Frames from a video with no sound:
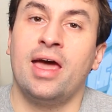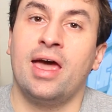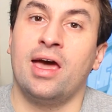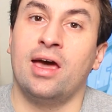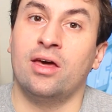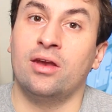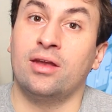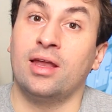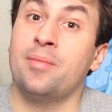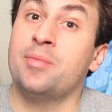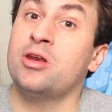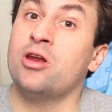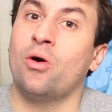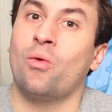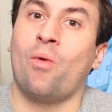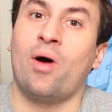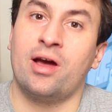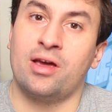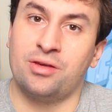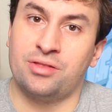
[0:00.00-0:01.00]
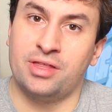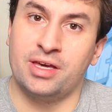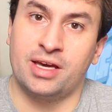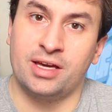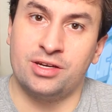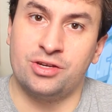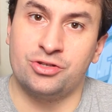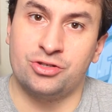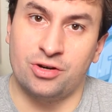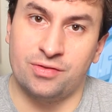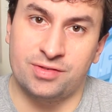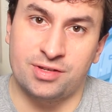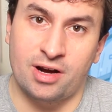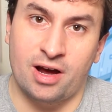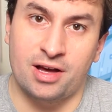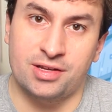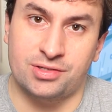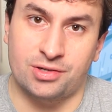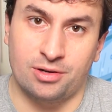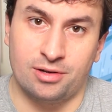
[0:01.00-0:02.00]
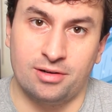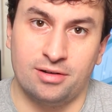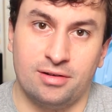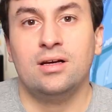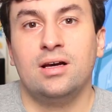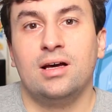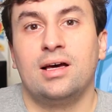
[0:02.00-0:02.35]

and let me know why you think it deserves an Oscar.